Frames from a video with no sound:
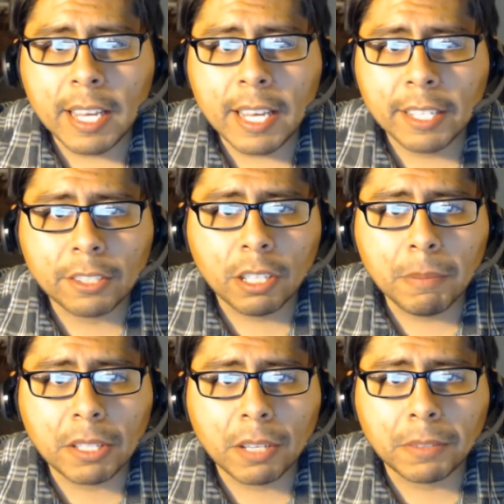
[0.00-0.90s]
And it's going
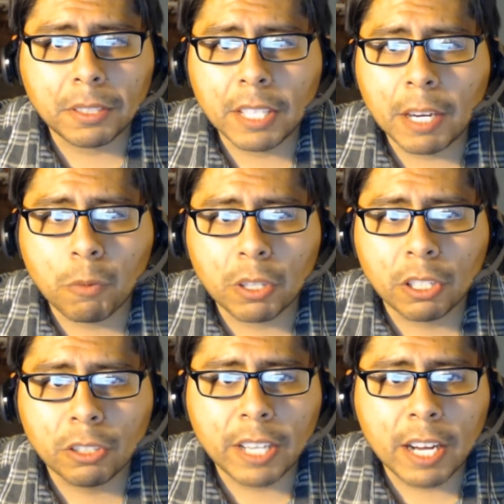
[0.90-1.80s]
to be tough to say
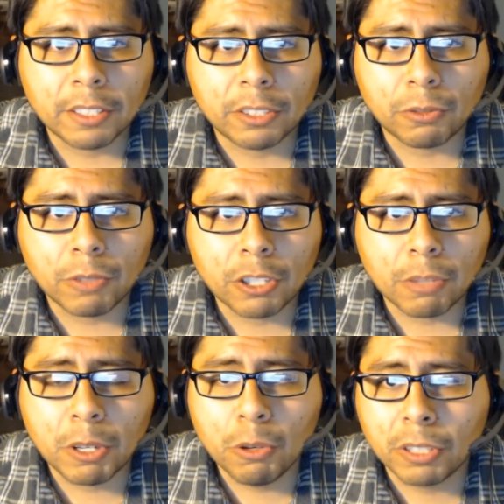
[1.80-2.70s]
what goes down the
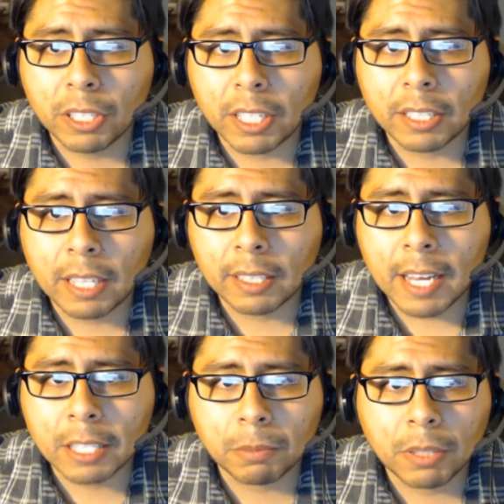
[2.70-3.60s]
stretch. I mean, who's going to get that
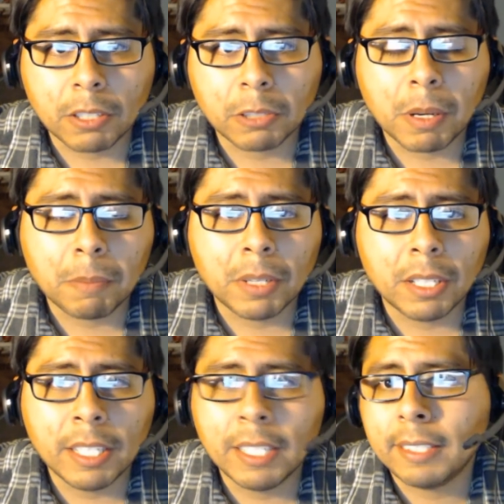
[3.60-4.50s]
last playoff spot?
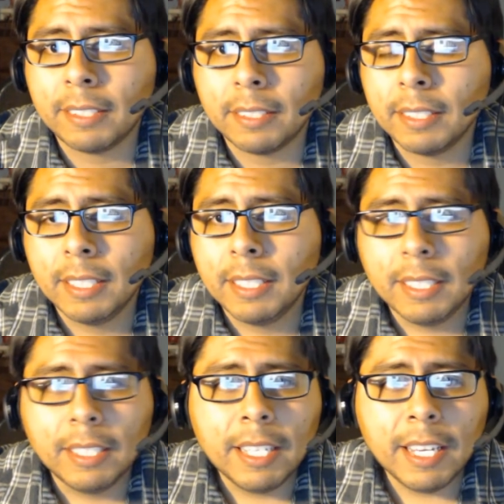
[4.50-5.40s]
But it's
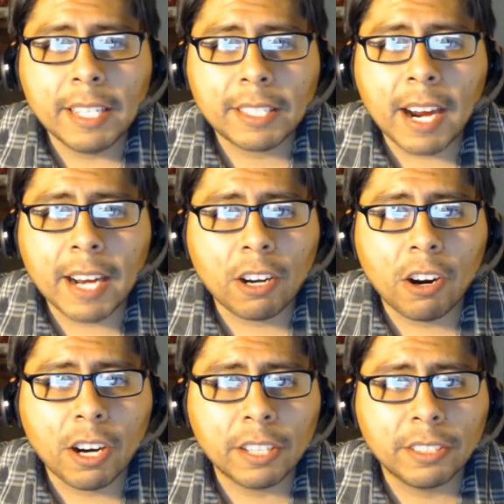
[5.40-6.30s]
kind of
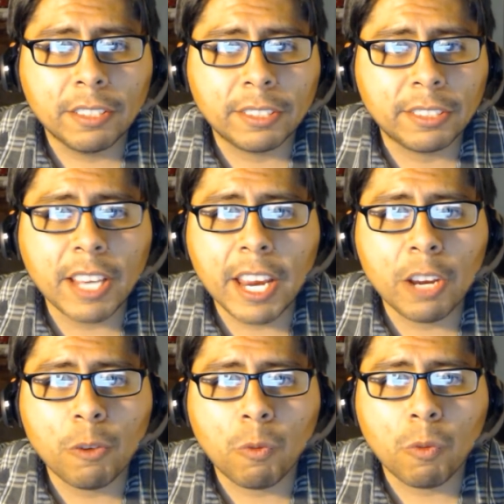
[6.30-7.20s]
hard to
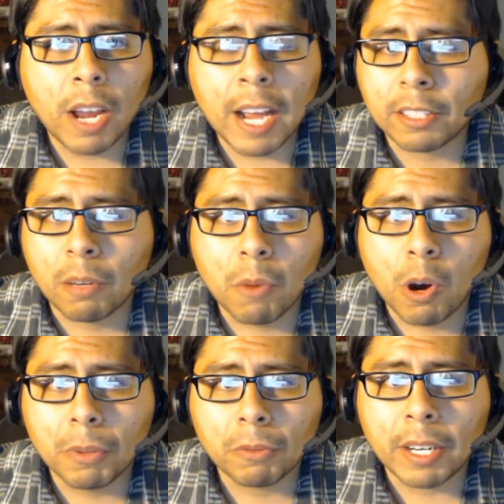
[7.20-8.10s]
say at the
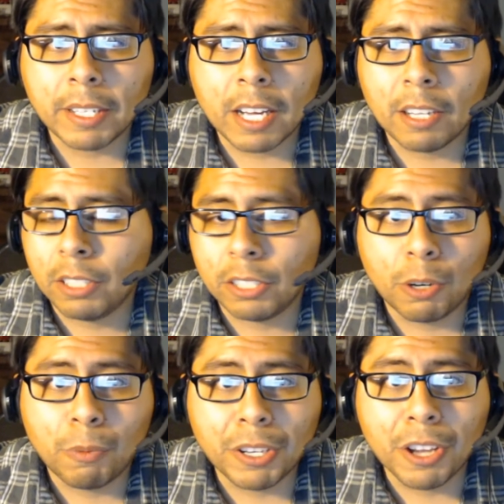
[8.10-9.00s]
moment right now
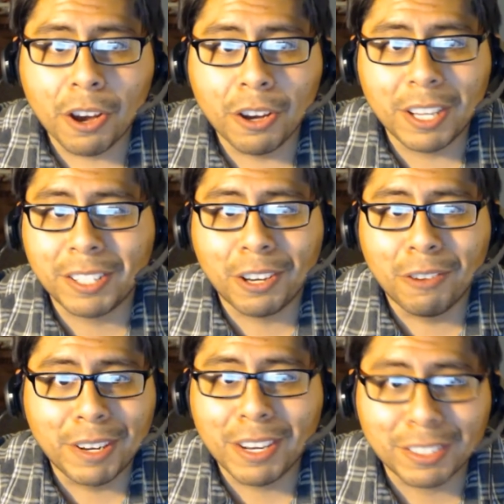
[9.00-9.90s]
until we know.
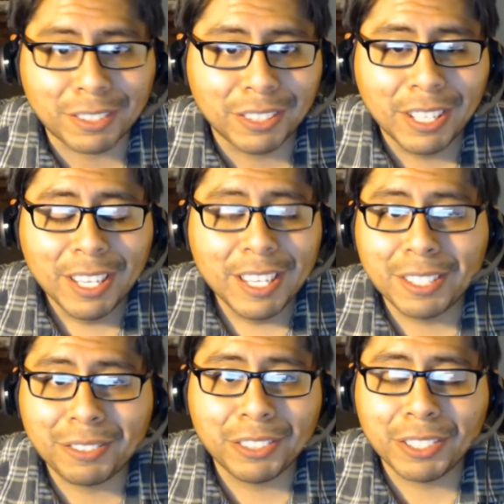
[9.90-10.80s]
Until we know. So
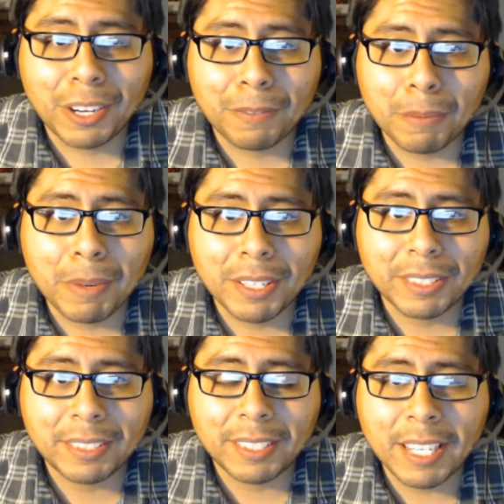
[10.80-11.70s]
it's really tough for me to
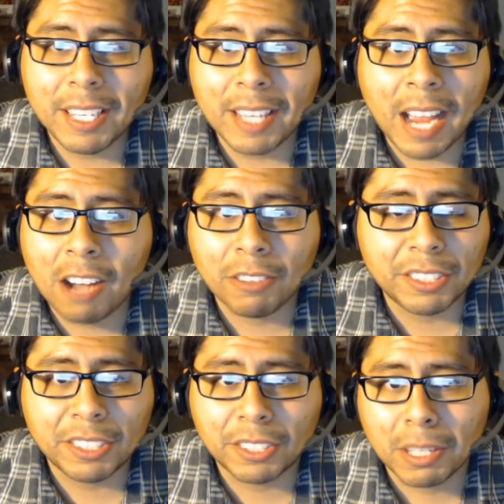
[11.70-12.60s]
see how
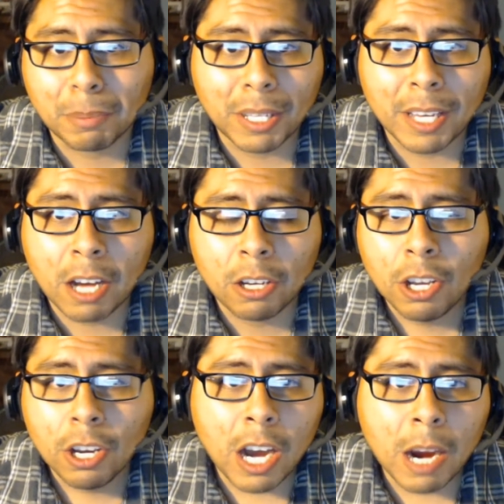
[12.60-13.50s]
this is going to play out.
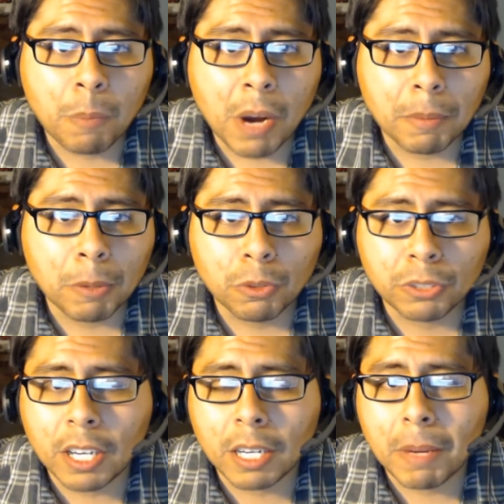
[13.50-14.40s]
I probably won't
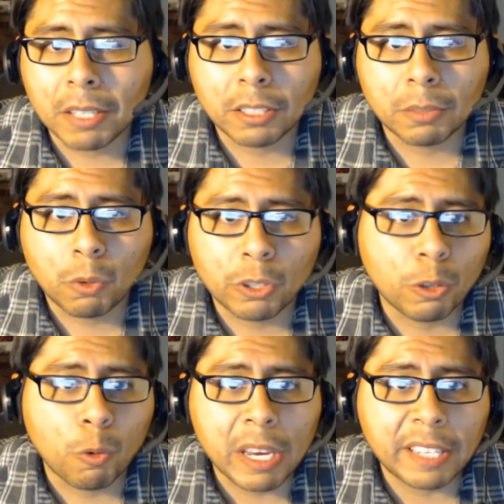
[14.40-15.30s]
talk about this more
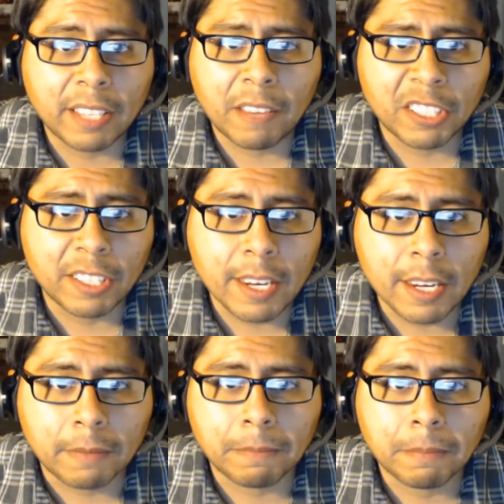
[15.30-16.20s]
until week
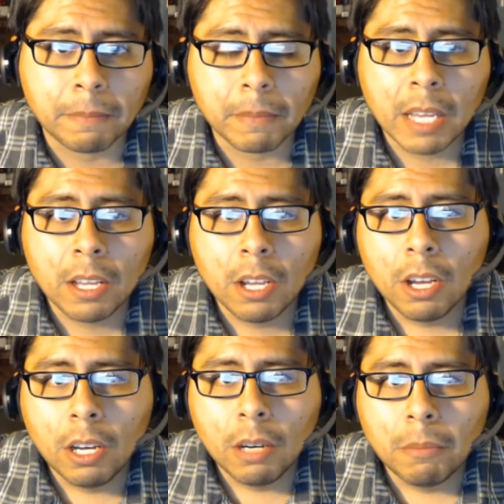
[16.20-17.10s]
17.
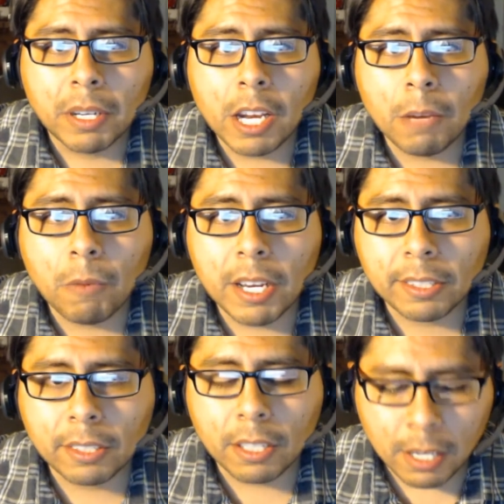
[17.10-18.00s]
But
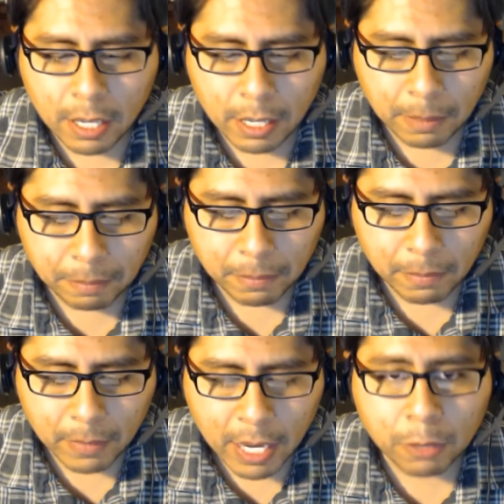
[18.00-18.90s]
anyways,
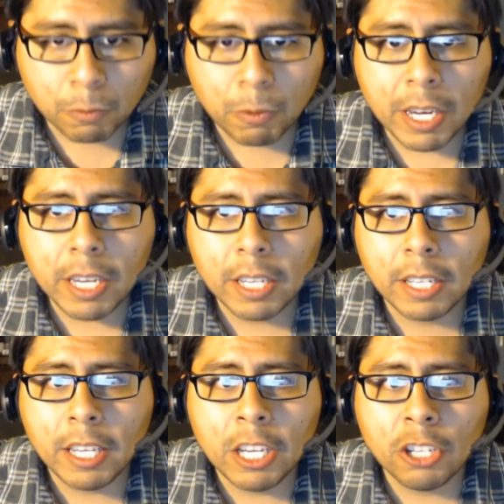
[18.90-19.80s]
as we
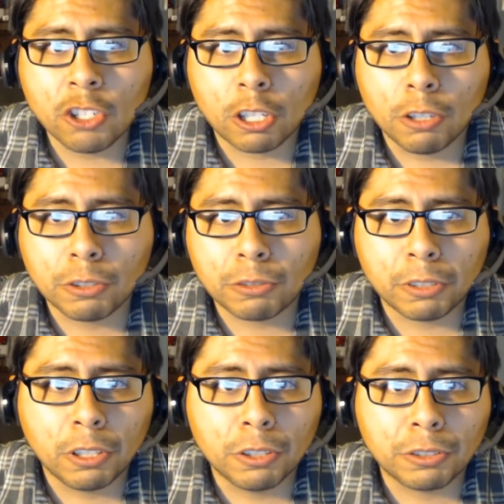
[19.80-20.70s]
inch closer
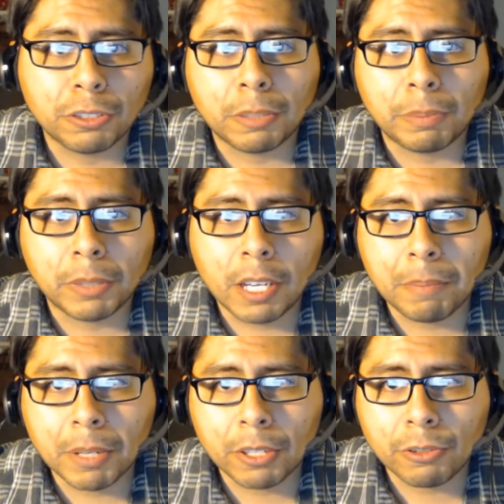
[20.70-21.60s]
and closer to the
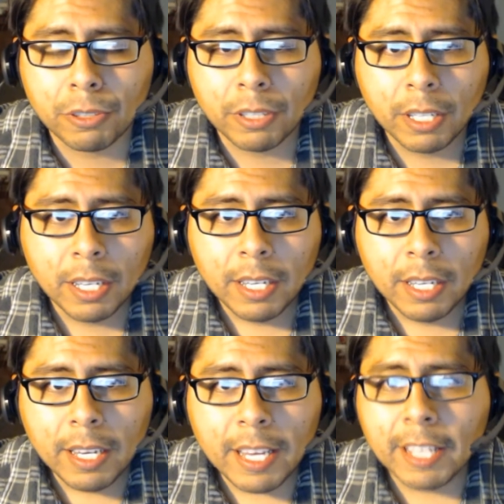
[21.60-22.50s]
playoff picture,
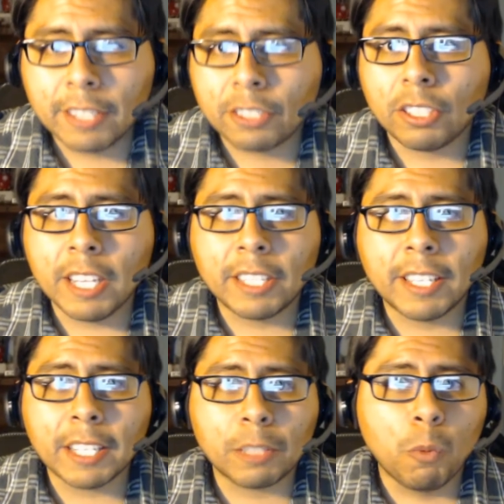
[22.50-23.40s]
it
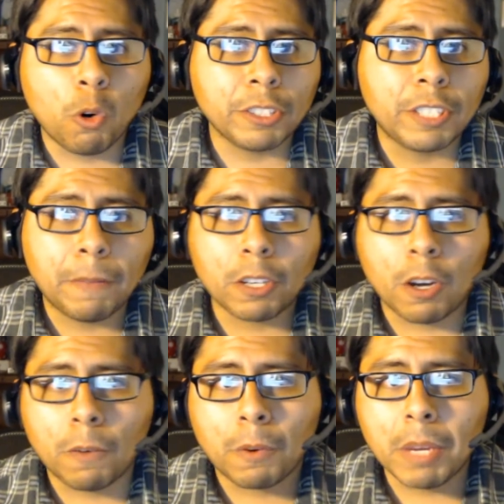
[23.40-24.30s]
gets more
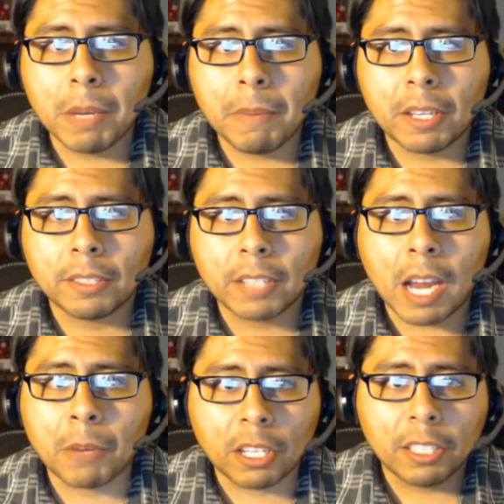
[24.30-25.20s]
difficult for me because
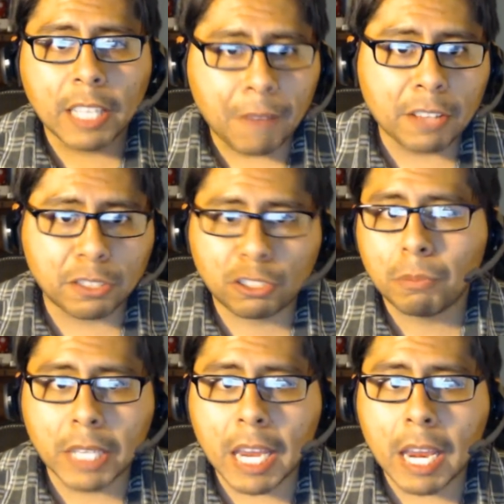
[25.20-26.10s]
I'm going to leave out
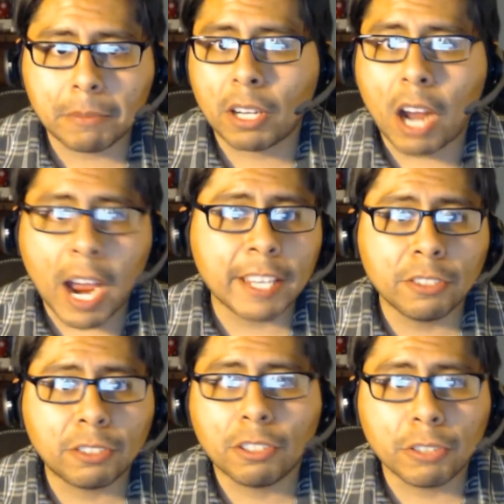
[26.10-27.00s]
some games that I
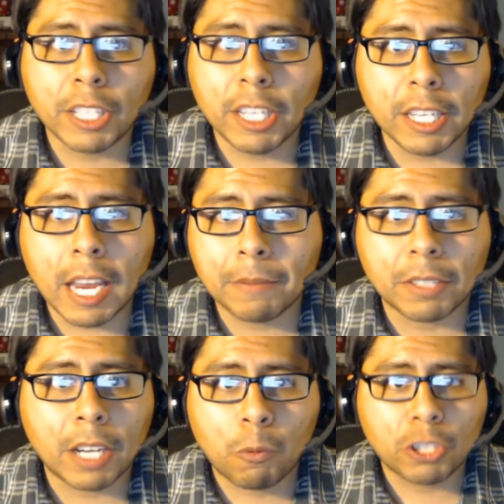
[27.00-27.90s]
consider key
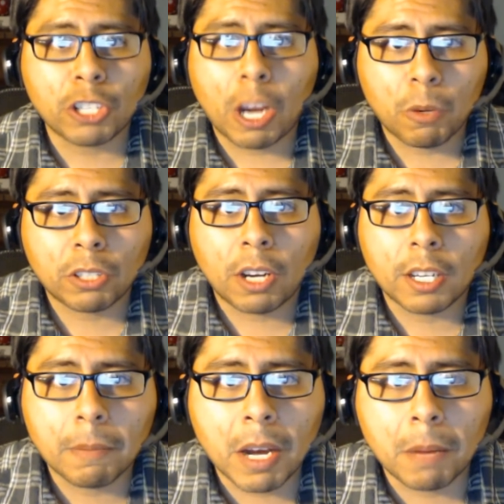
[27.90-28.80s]
games that I wish I would
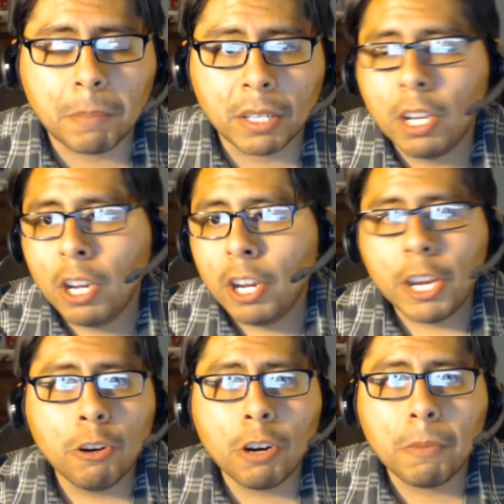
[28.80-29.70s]
talk about. But
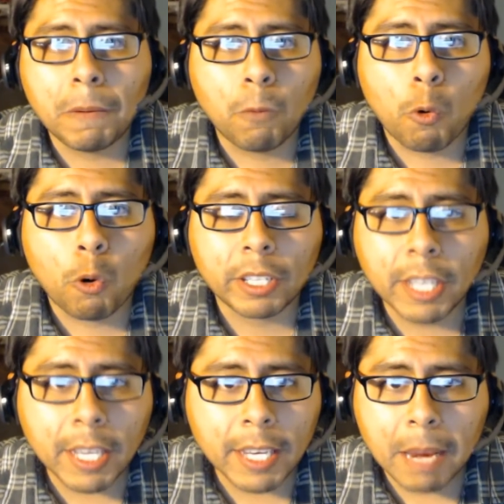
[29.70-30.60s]
here are my 4
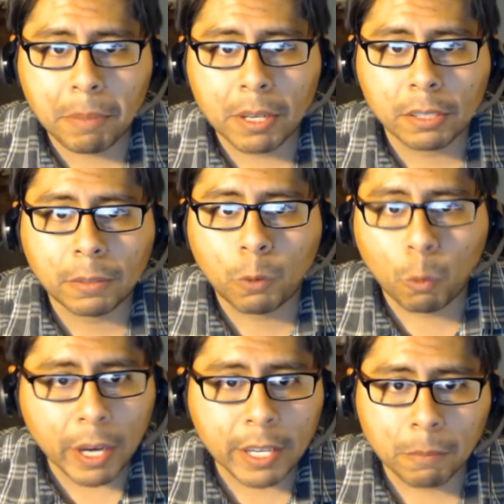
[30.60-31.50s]
key game picks
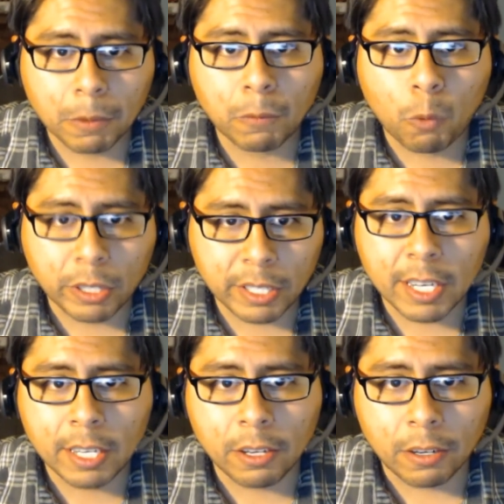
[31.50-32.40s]
for week number
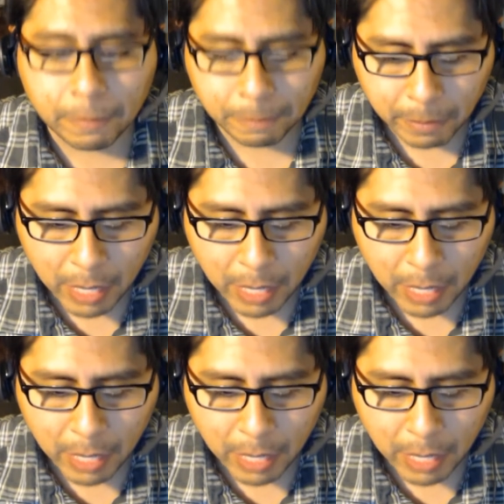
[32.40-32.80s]
14 here.